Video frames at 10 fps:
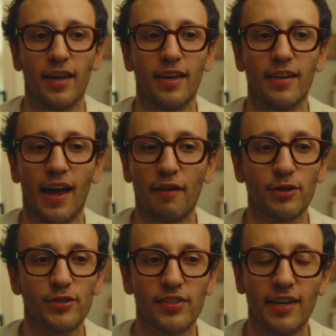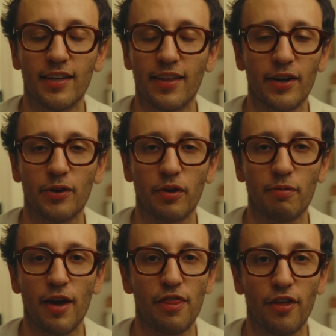and after sitting there
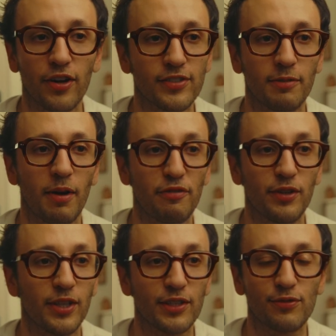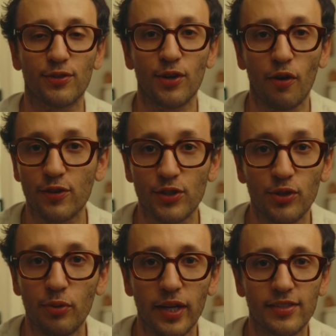with my thoughts and my feelings for over
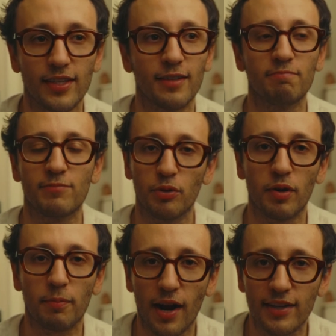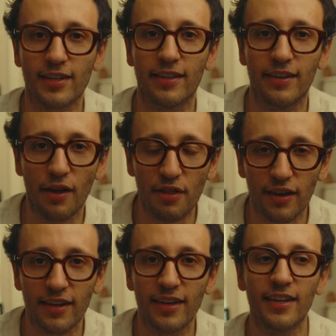2 weeks and doing practically
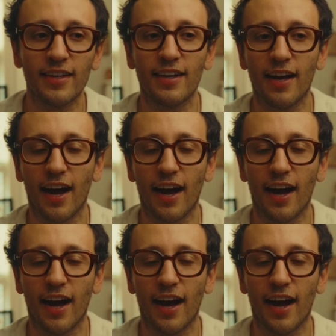nothing,